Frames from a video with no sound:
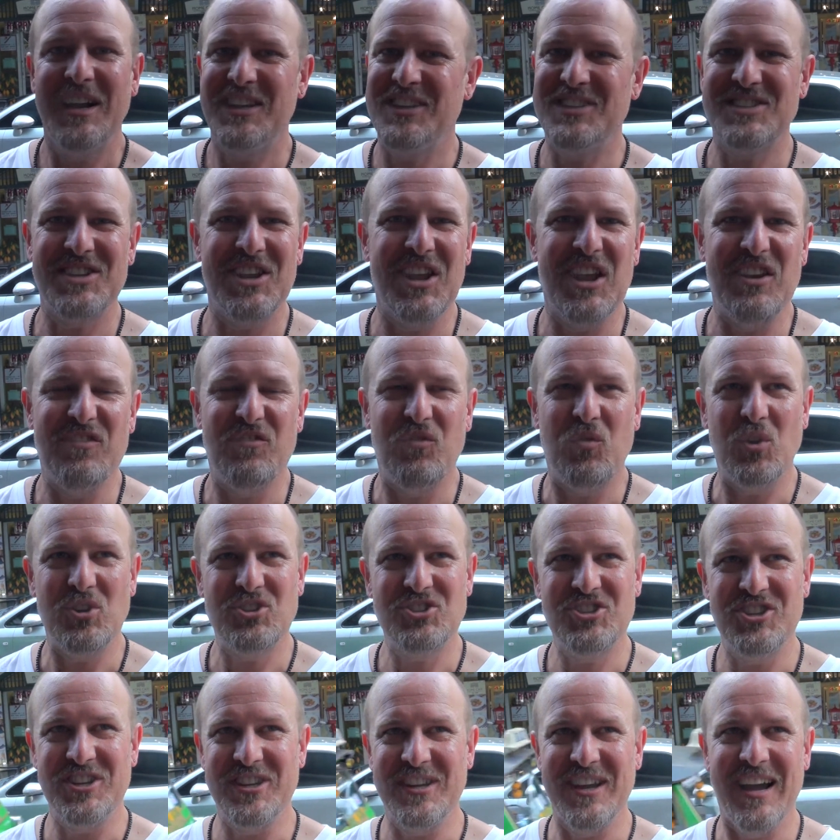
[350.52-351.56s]
just love
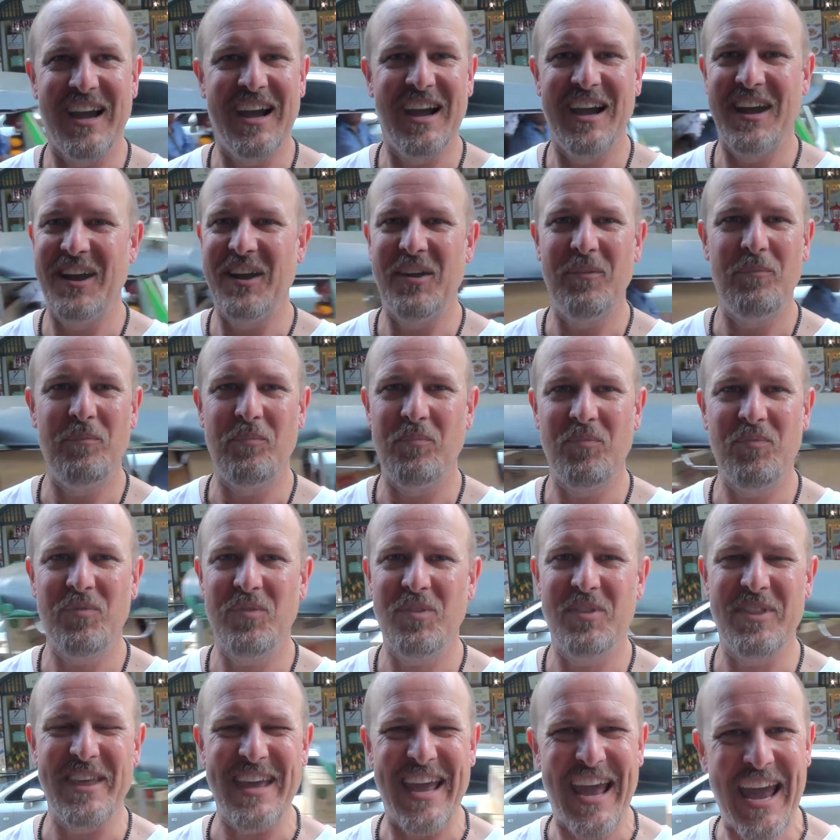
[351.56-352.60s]
watching
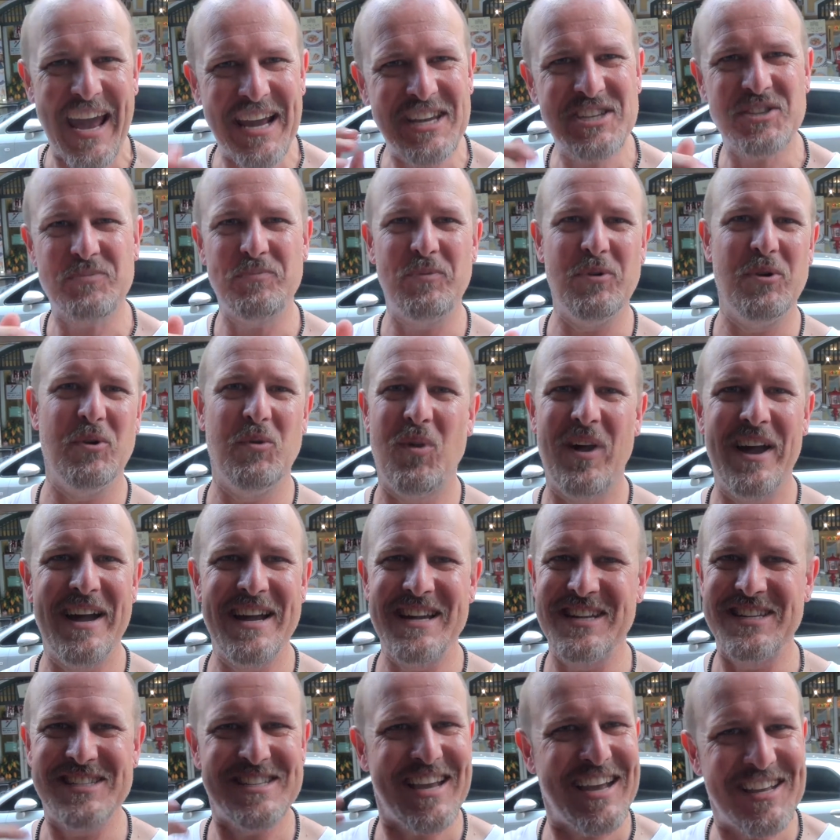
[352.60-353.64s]
the expert way
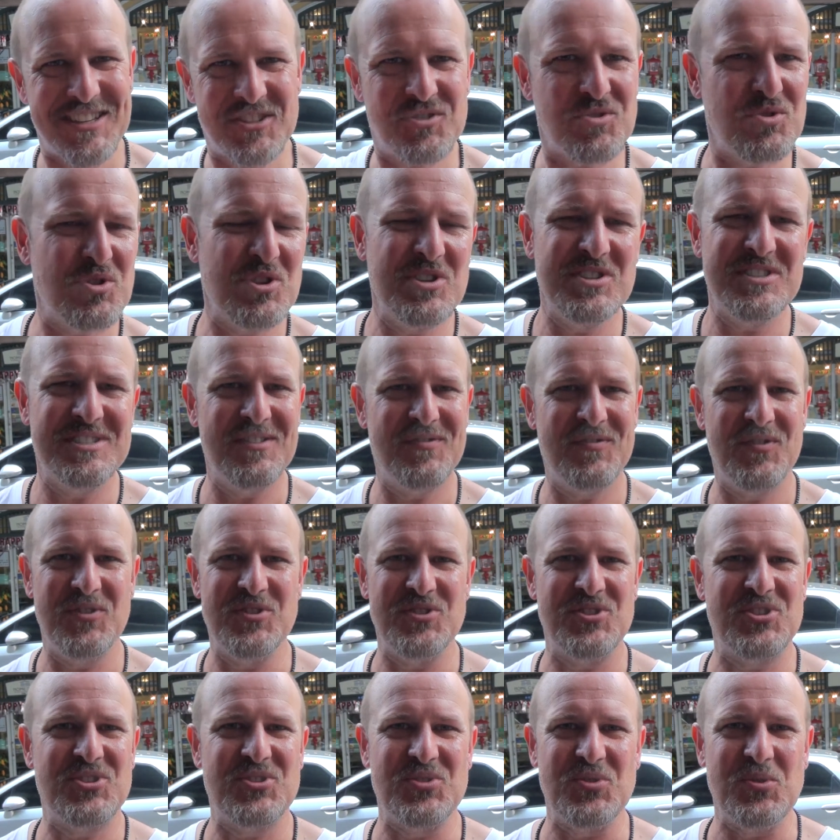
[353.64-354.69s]
he just adds all those
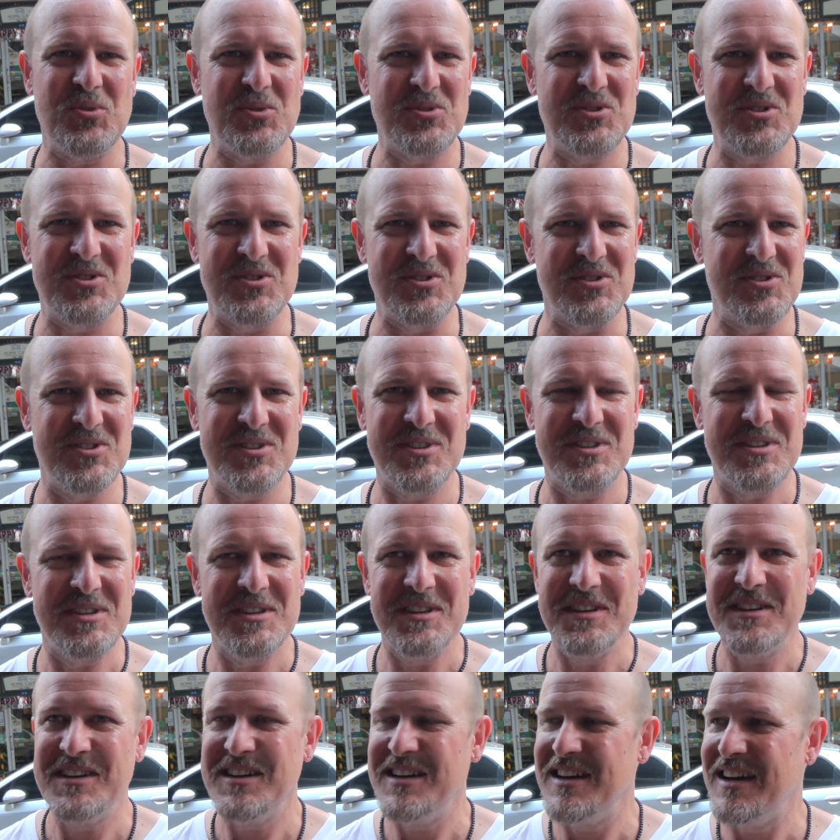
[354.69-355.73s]
different sauces.
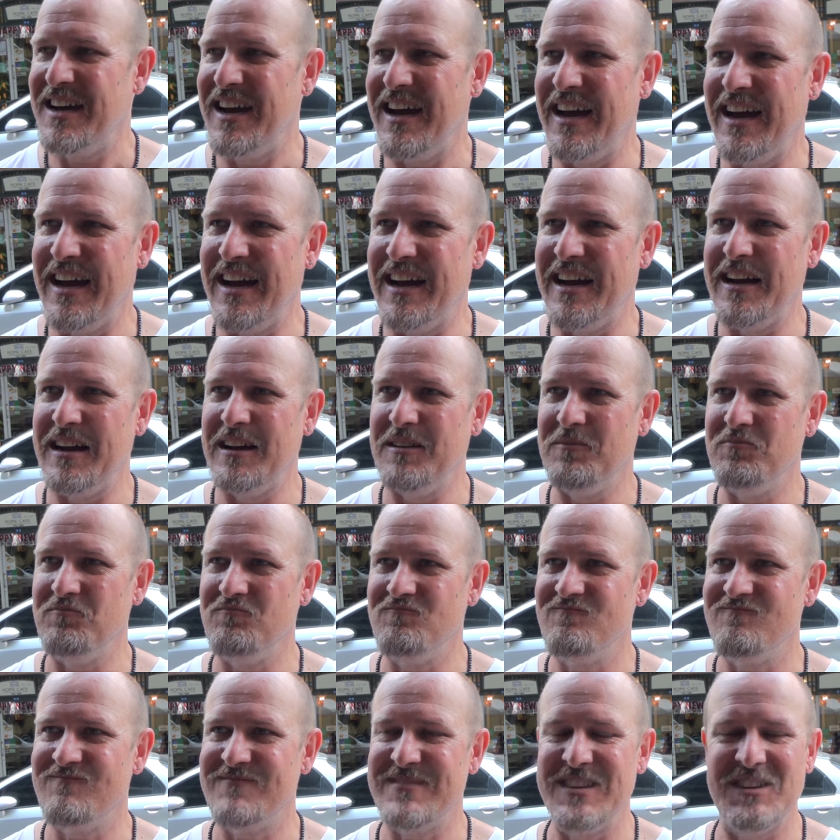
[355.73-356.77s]

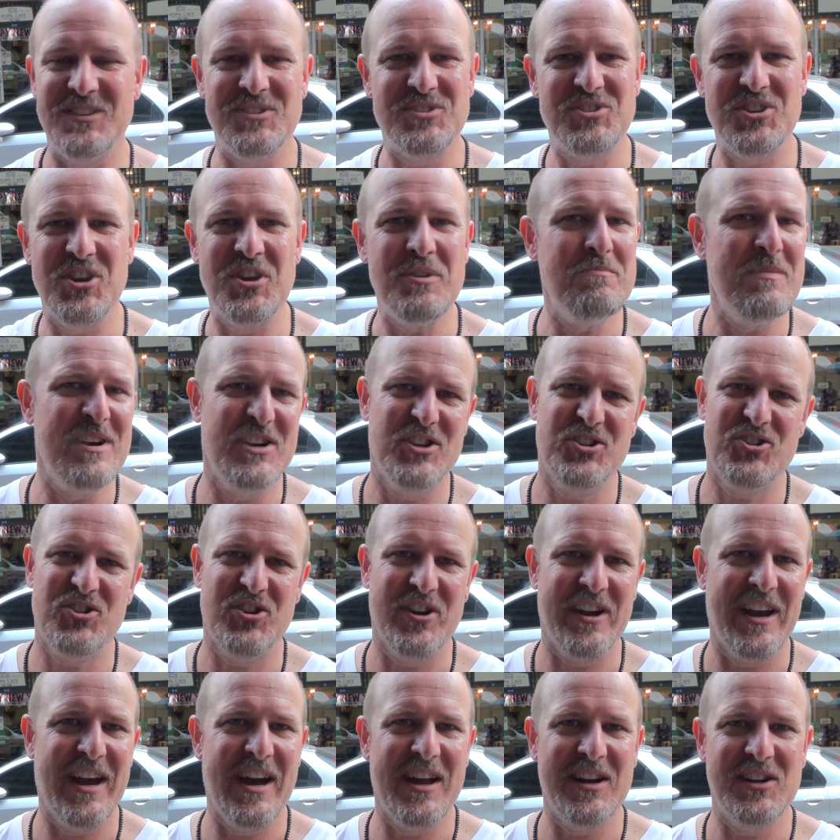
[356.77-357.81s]
There's no
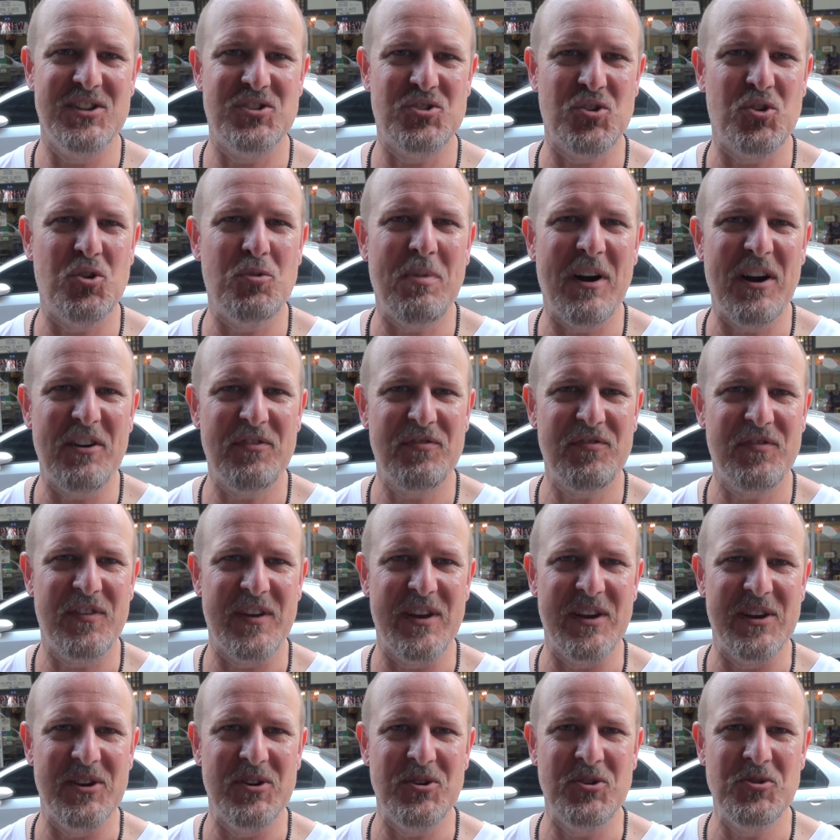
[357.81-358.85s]
measuring out, it's all by
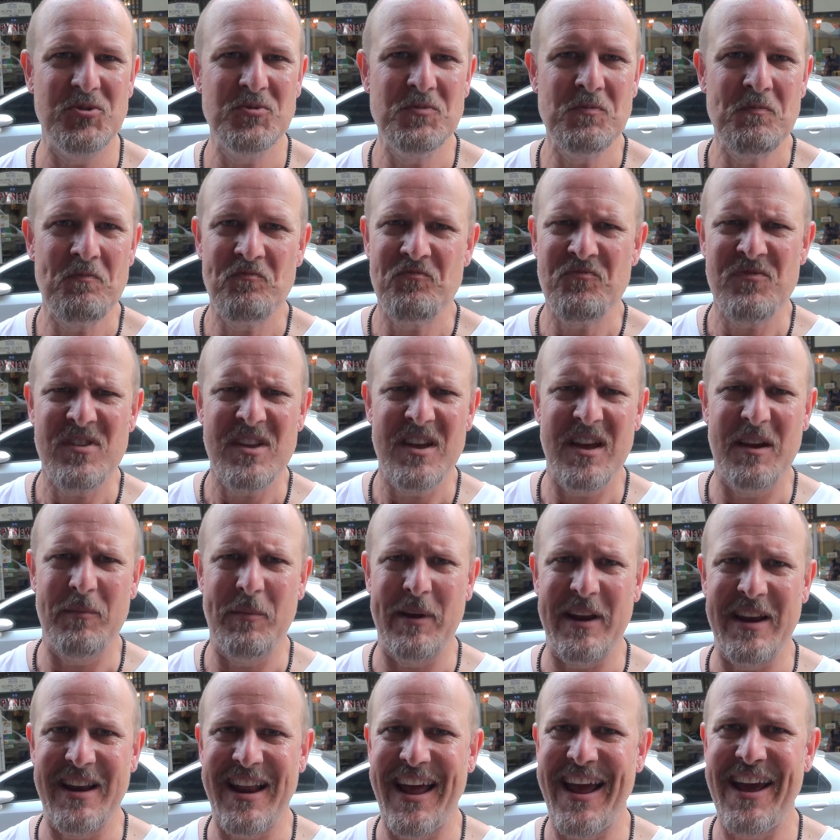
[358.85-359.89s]
feel. I
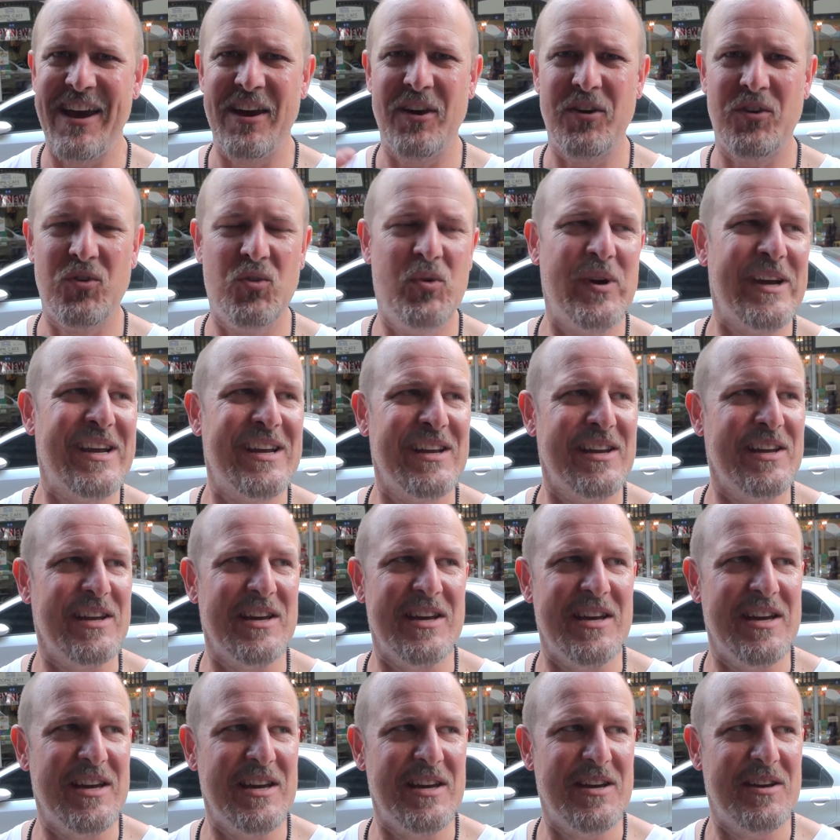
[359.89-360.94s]
mean, how quickly
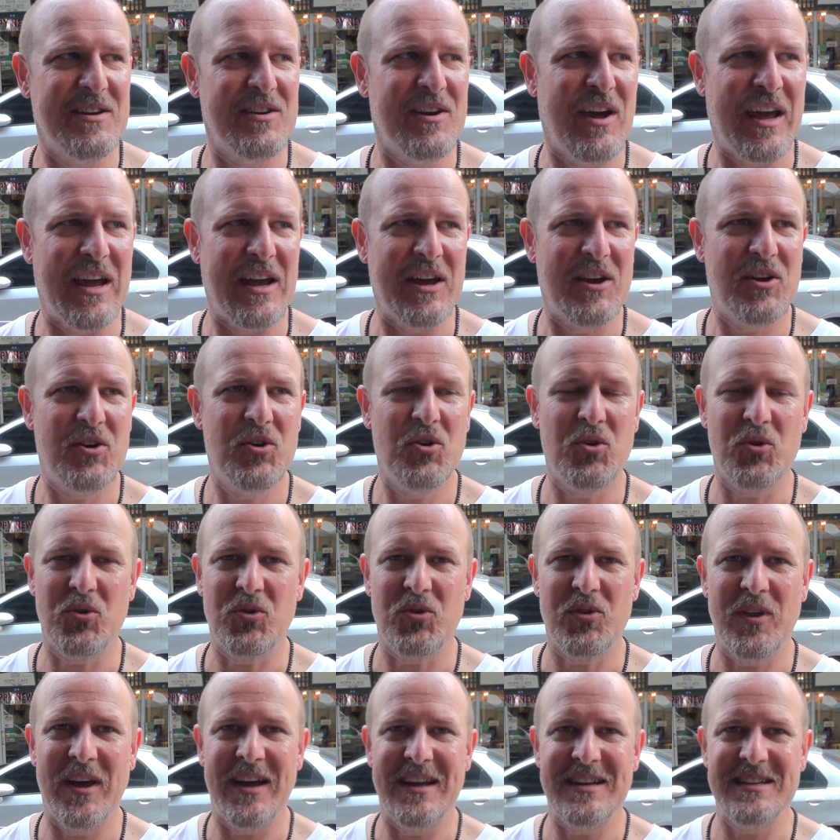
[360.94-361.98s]
he
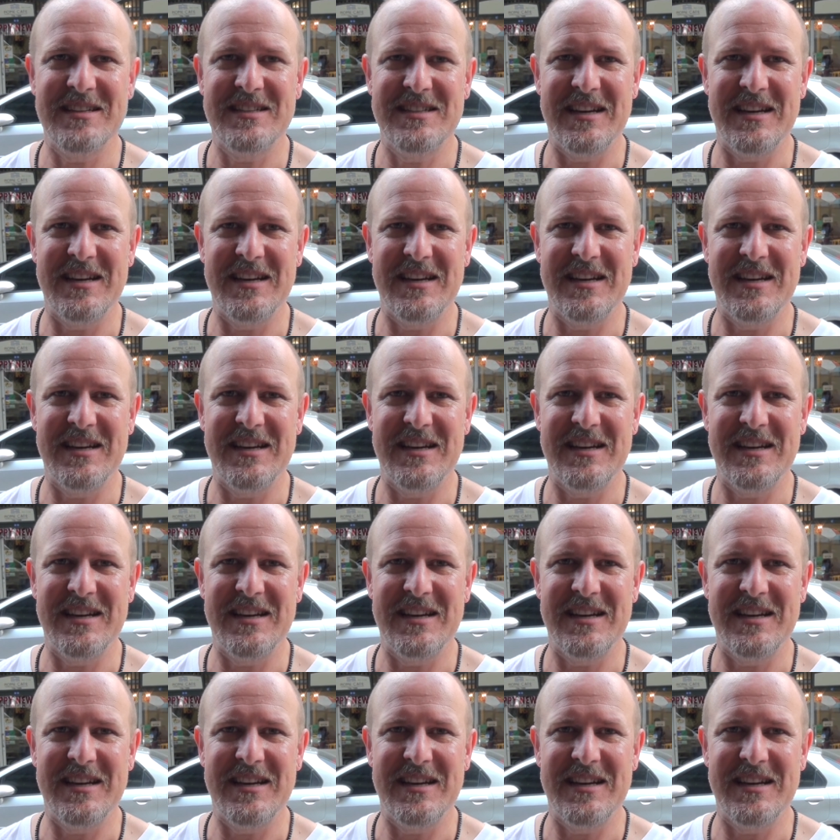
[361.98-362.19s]
cooked that